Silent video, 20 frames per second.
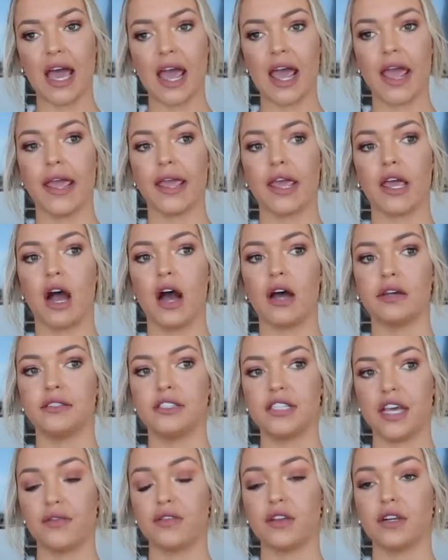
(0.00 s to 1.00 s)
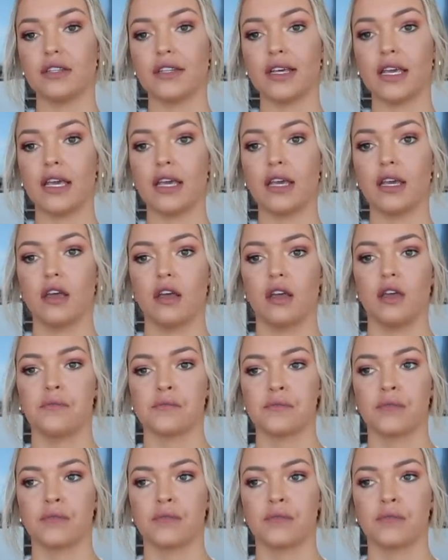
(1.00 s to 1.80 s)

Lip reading: They are definitely